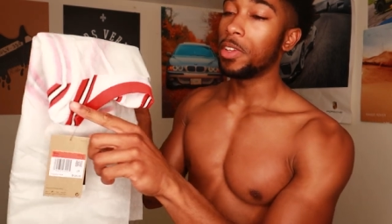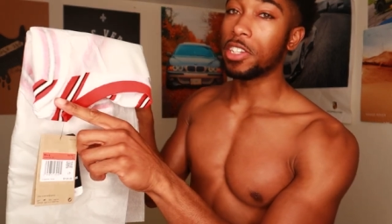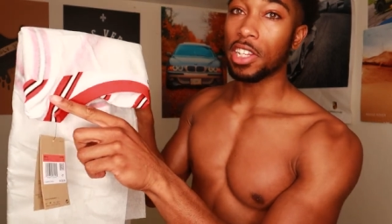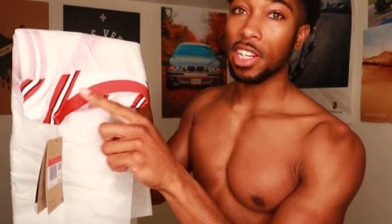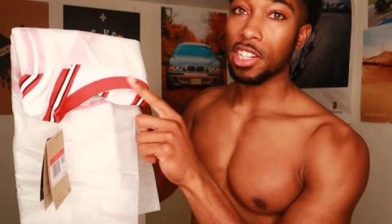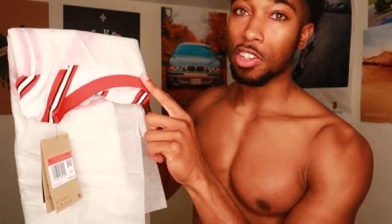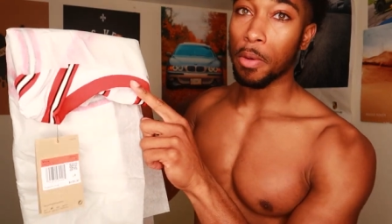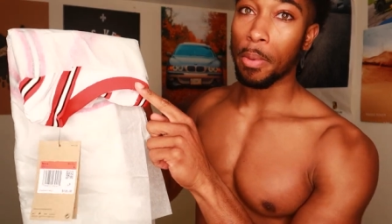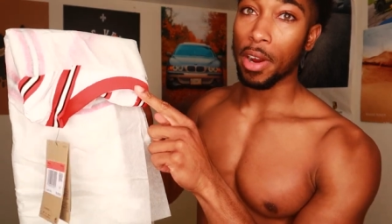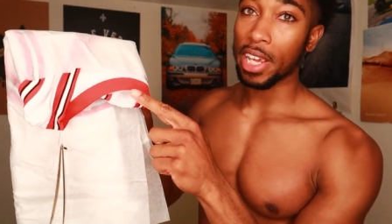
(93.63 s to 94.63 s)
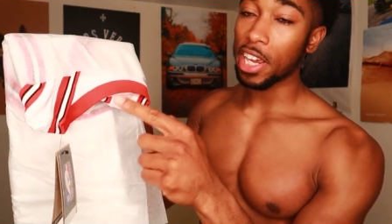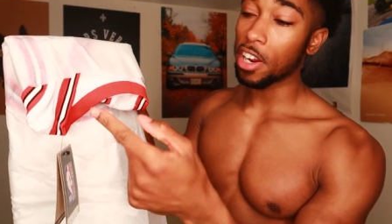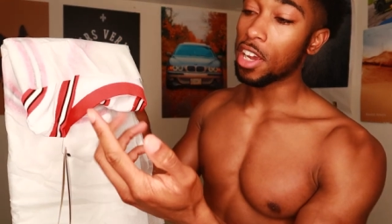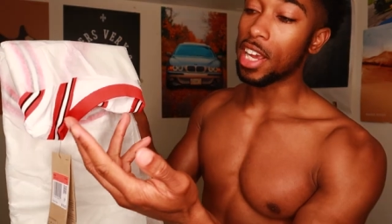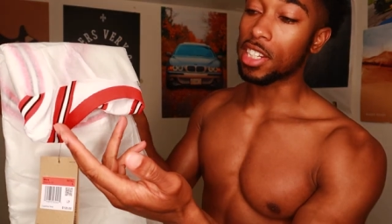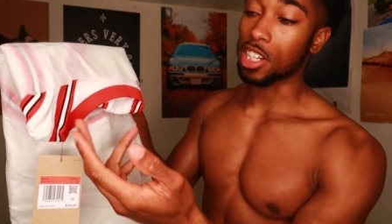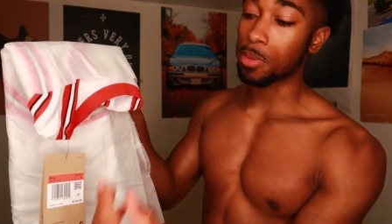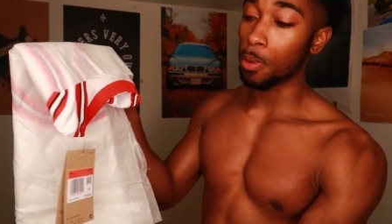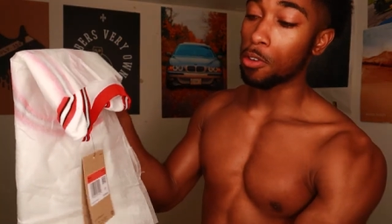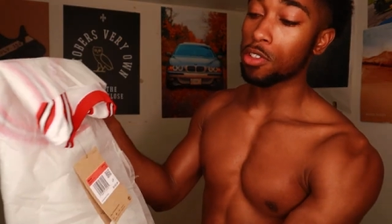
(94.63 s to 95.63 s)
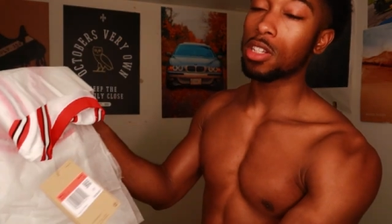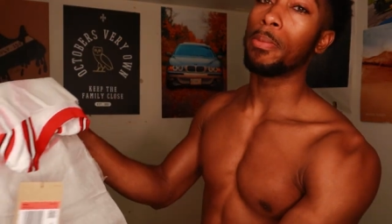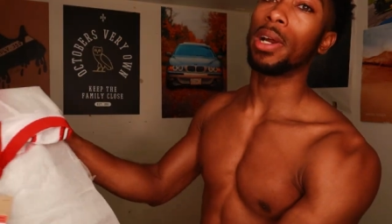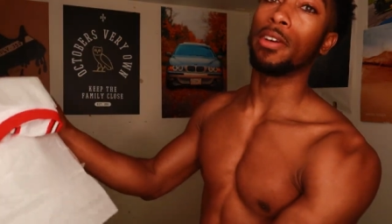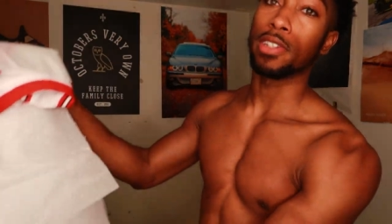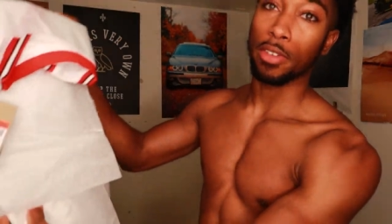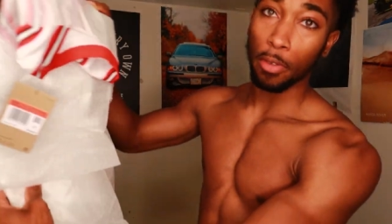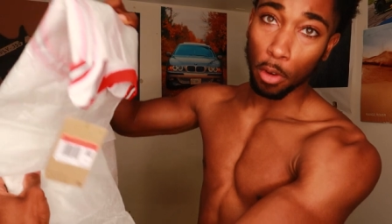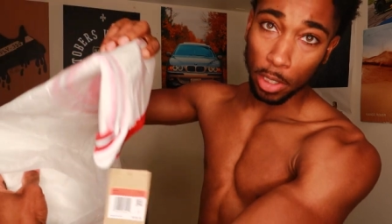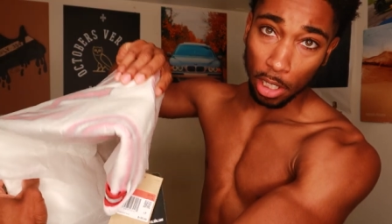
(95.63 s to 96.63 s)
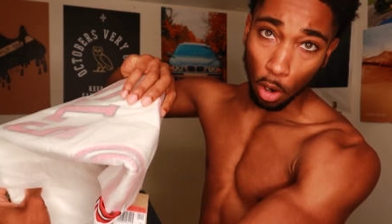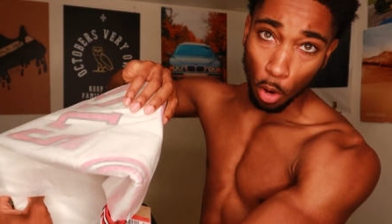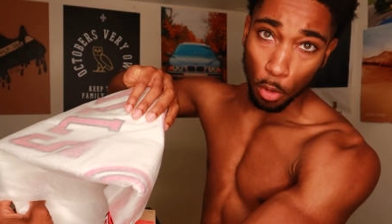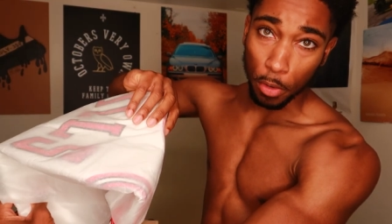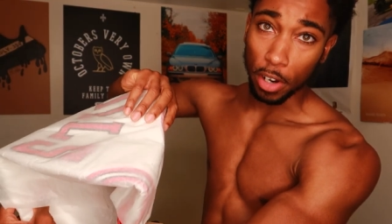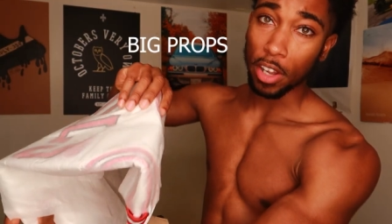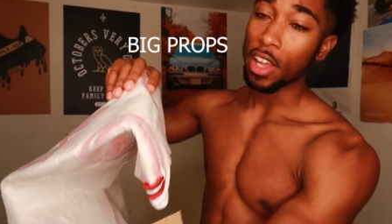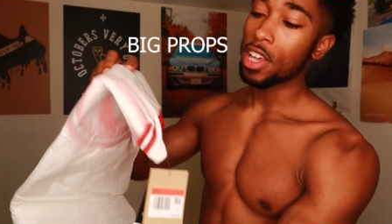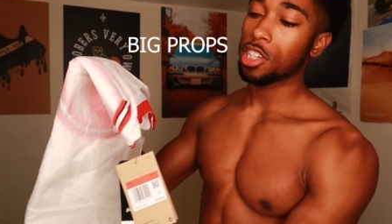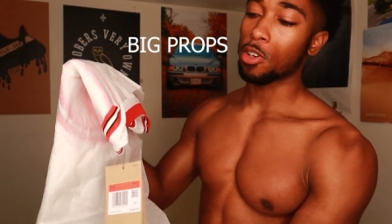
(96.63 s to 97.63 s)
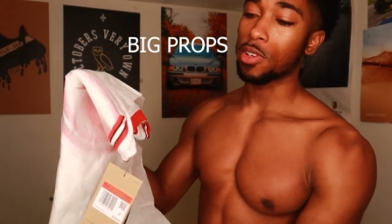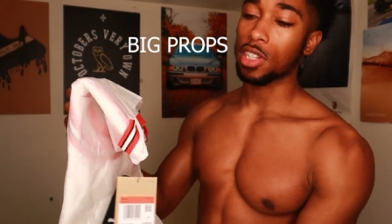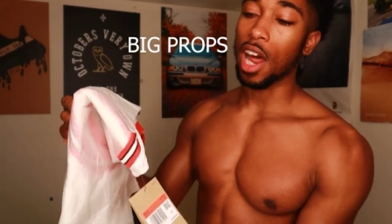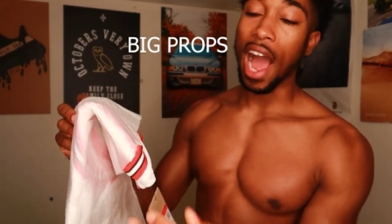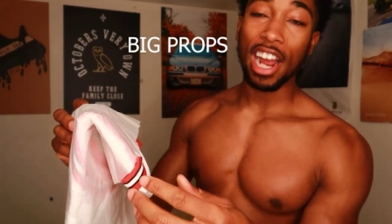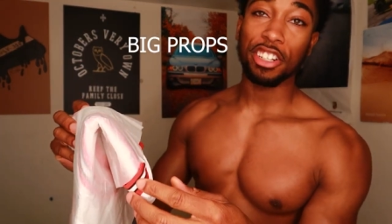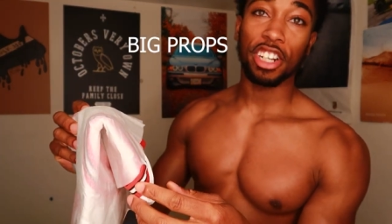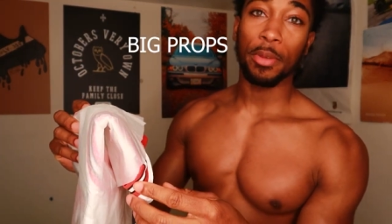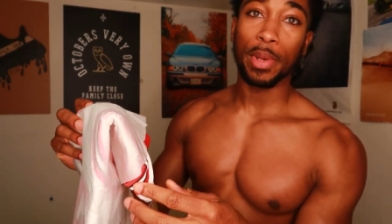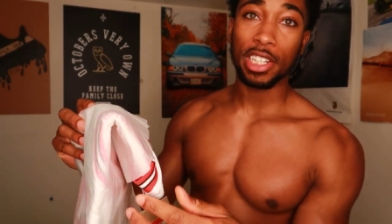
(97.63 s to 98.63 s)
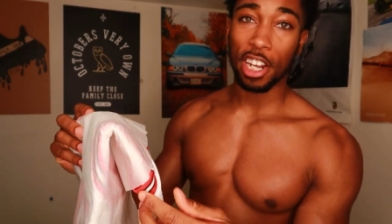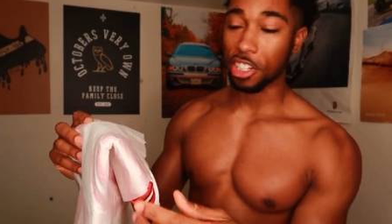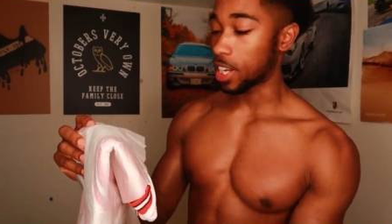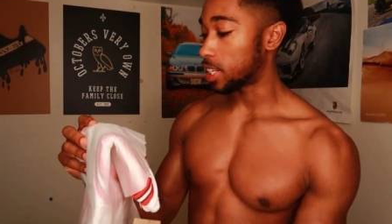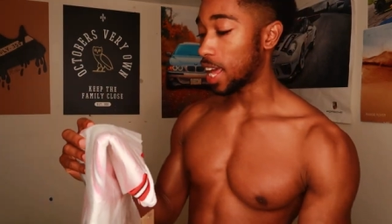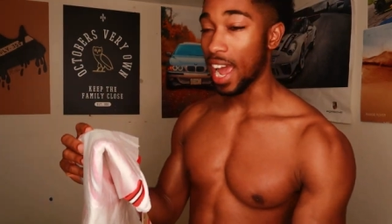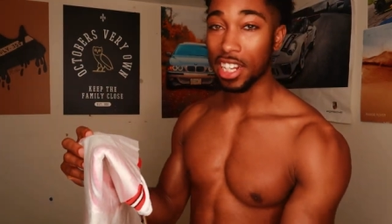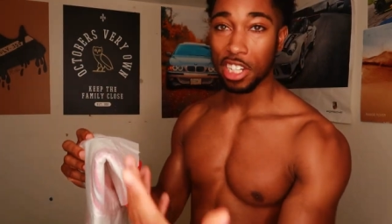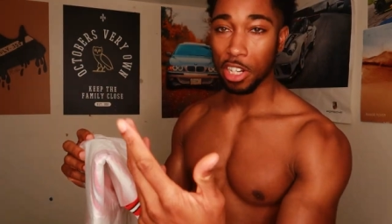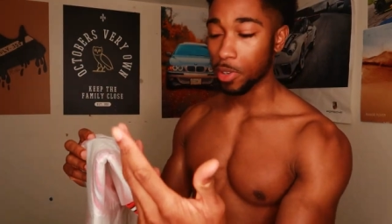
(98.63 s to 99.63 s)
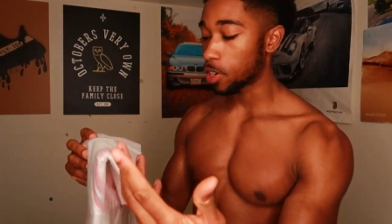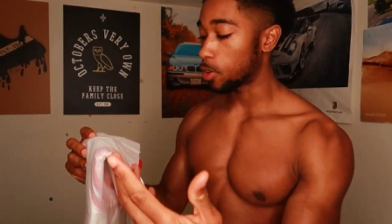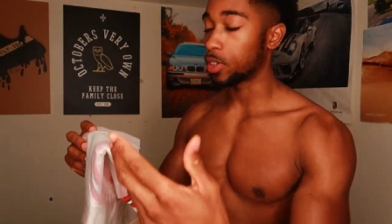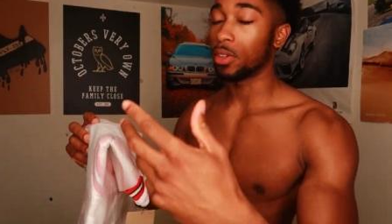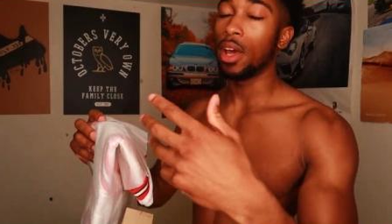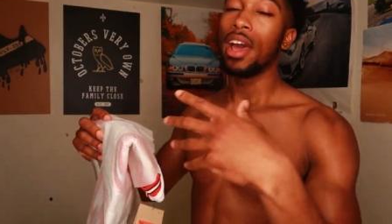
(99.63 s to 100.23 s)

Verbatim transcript: You see this little part here, it's exposed, but it was folded over. So it's not actually gonna be touching the exterior or